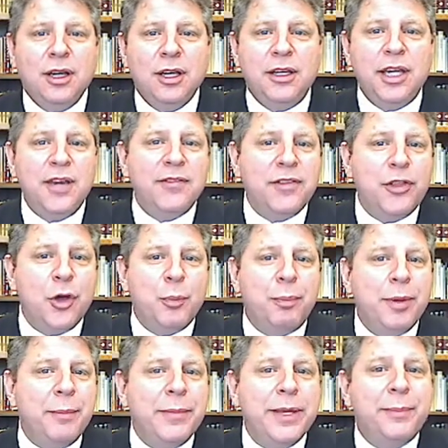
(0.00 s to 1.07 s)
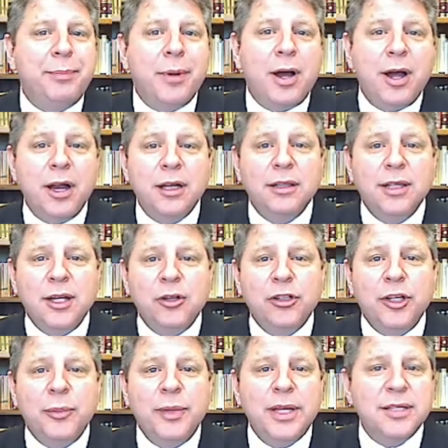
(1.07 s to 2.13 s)
And even though Bamidbar
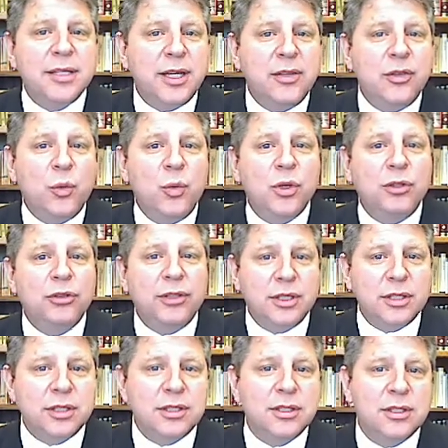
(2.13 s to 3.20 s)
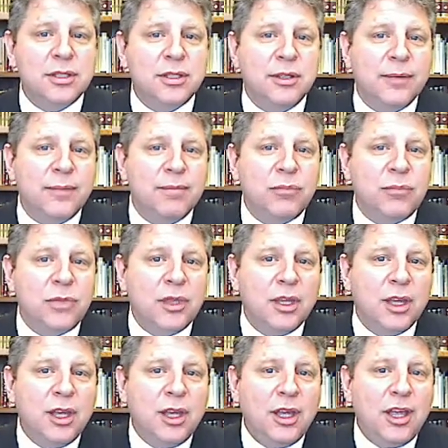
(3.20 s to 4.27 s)
literally means in the wilderness,
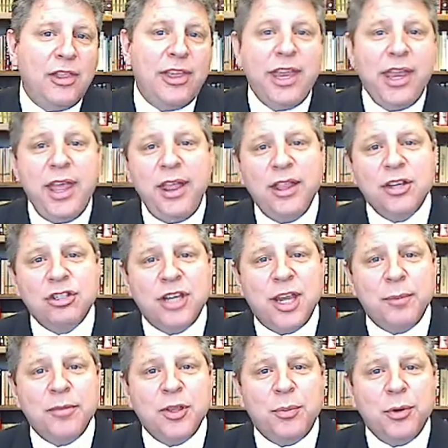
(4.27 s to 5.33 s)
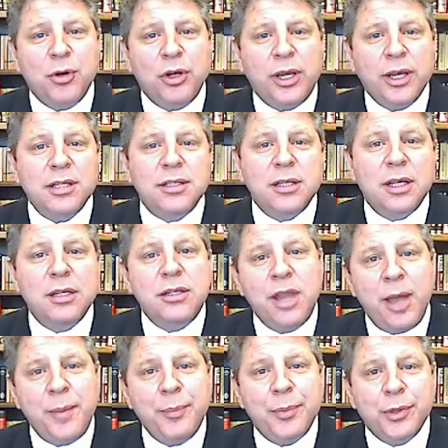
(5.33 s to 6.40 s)
the English name of the book is
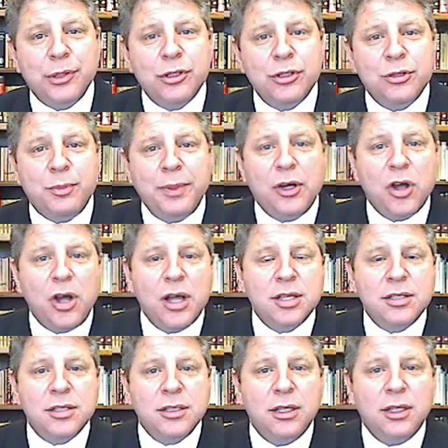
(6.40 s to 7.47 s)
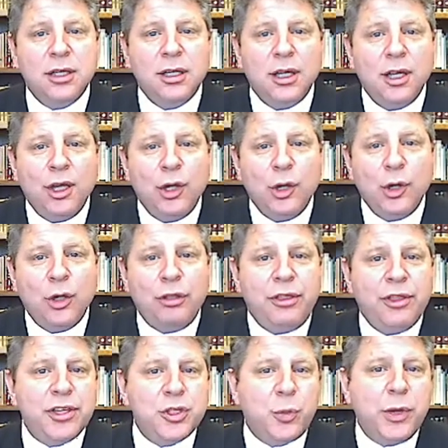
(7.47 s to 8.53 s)
Numbers because
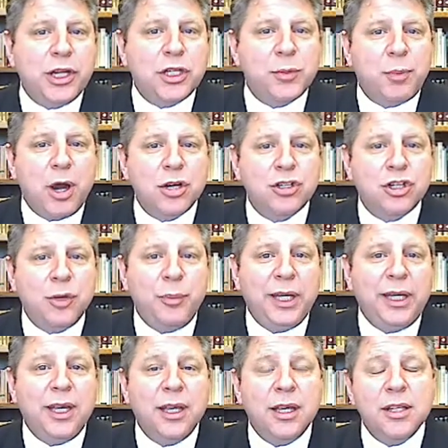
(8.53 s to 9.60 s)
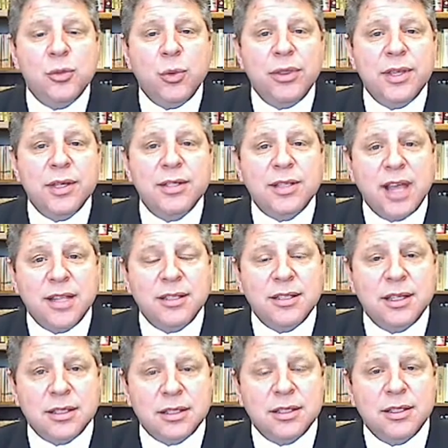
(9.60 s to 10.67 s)
this week's Parsha begins with a
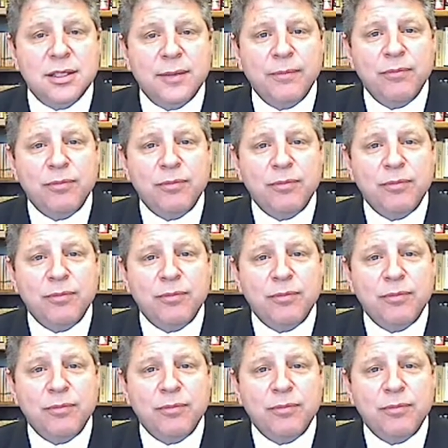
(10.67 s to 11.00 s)
census,